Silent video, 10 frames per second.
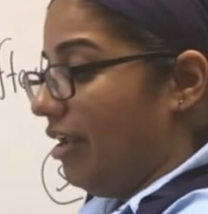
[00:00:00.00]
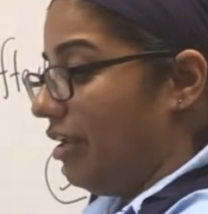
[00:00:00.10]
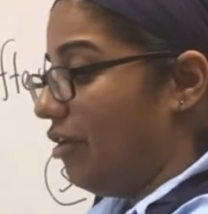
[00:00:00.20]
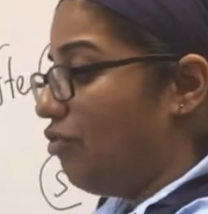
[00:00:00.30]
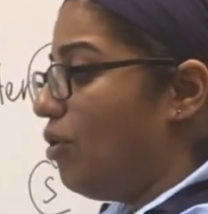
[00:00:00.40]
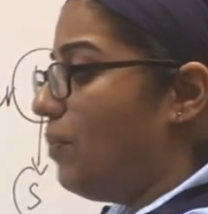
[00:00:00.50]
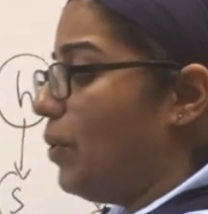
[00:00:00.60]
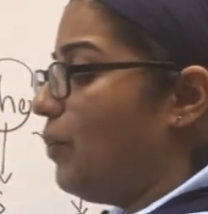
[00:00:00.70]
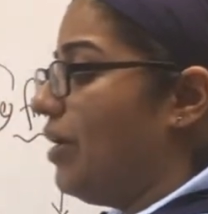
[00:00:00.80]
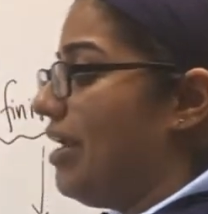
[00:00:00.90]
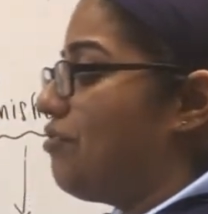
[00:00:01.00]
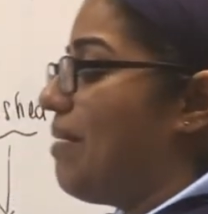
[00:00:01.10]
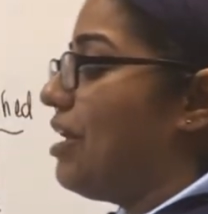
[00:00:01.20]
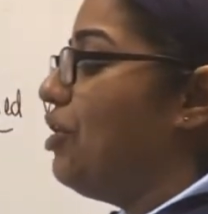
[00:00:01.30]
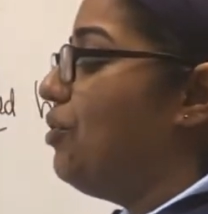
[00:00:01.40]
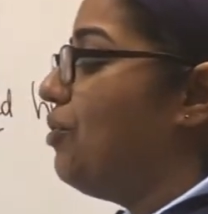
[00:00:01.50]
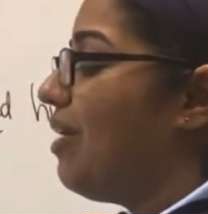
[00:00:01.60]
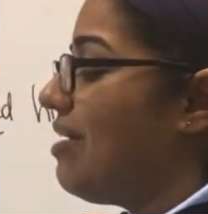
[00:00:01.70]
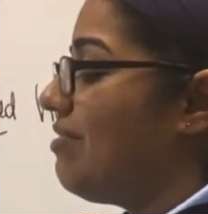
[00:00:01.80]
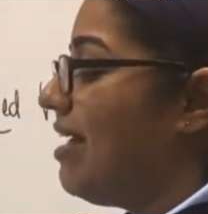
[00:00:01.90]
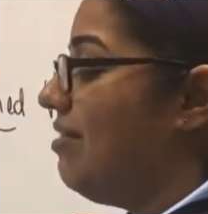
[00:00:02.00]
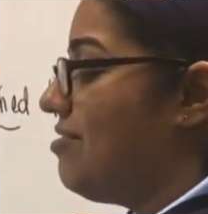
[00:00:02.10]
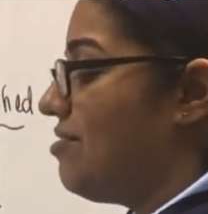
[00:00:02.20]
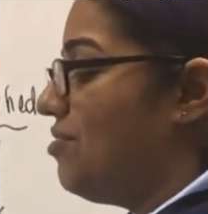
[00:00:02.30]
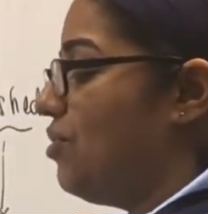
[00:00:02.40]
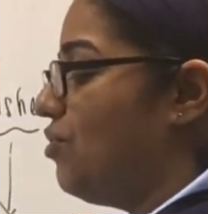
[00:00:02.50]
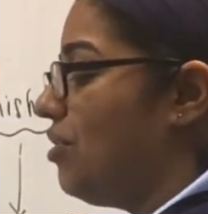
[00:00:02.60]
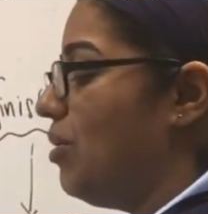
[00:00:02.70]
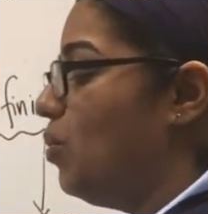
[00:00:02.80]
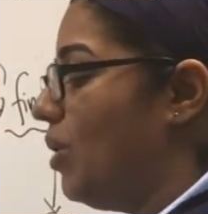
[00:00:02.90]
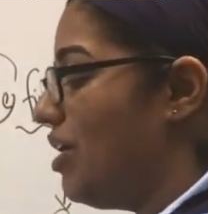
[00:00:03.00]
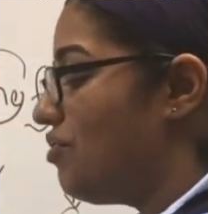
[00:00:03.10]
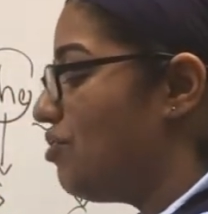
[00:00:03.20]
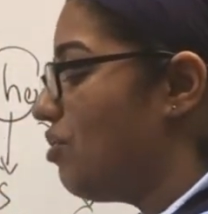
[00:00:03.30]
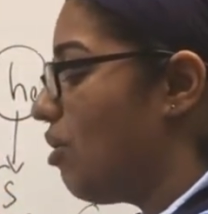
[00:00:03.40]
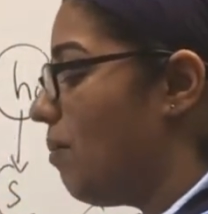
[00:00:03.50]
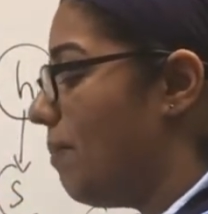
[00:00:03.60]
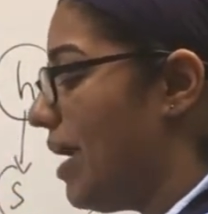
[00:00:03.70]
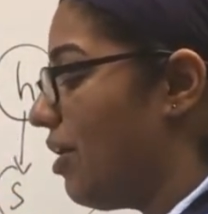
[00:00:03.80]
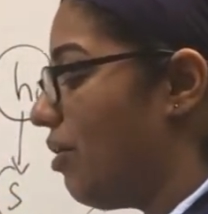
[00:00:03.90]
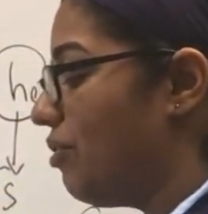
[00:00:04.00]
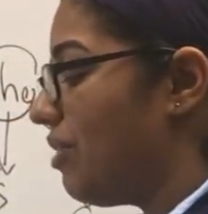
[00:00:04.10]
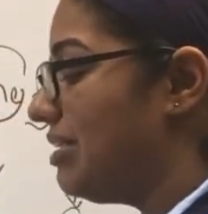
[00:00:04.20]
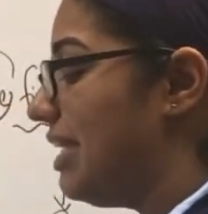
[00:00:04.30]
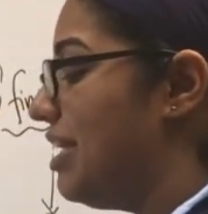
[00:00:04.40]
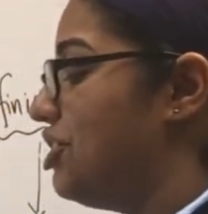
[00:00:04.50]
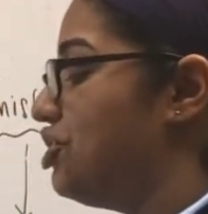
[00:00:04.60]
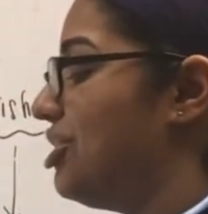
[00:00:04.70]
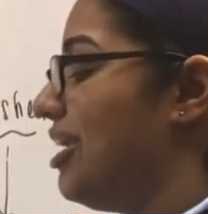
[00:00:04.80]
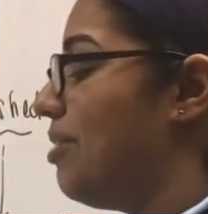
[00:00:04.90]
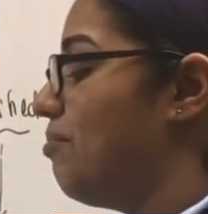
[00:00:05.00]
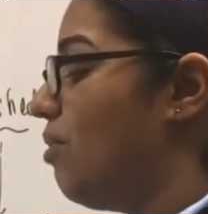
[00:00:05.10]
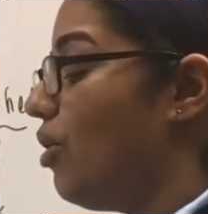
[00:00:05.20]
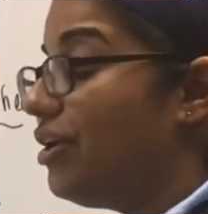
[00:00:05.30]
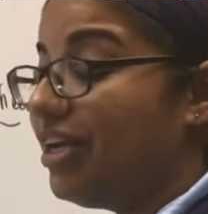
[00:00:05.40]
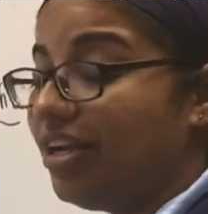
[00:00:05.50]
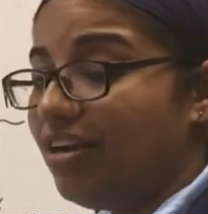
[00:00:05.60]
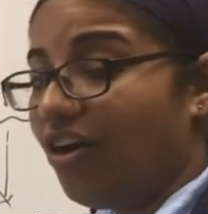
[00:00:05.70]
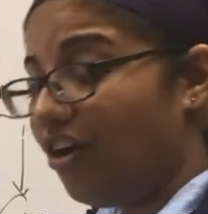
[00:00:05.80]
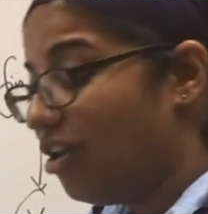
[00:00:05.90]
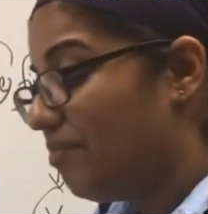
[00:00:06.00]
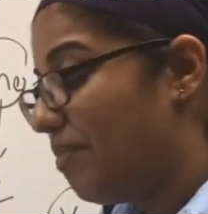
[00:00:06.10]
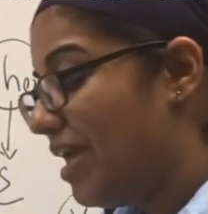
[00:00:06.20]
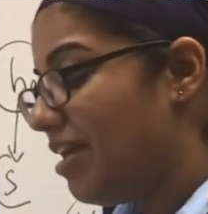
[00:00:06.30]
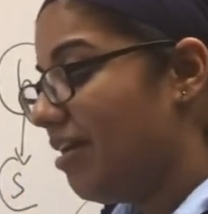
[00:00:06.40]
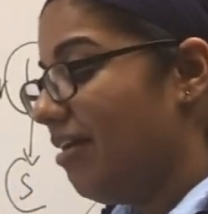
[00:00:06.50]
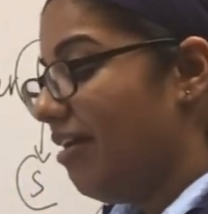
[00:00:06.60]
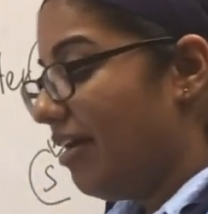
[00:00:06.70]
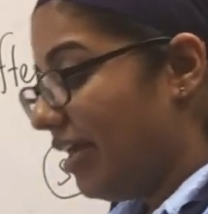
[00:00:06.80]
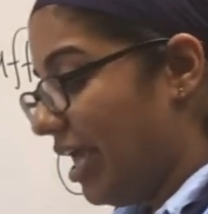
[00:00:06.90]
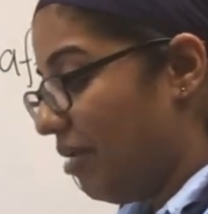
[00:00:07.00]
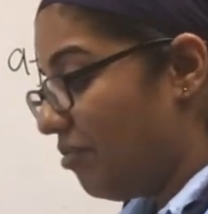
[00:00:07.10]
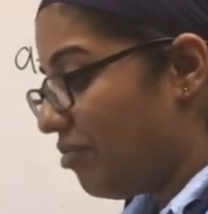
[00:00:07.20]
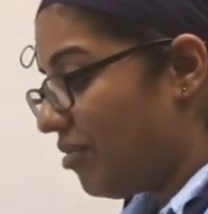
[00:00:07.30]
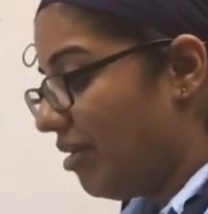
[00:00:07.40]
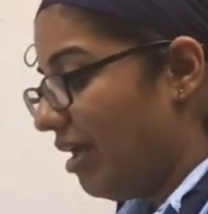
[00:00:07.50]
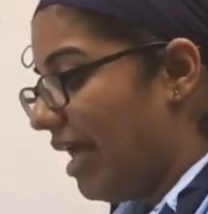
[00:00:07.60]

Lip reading: Now 4.1 expect you to write sentences using words to compare and contrast ancient and modern Olympic Games.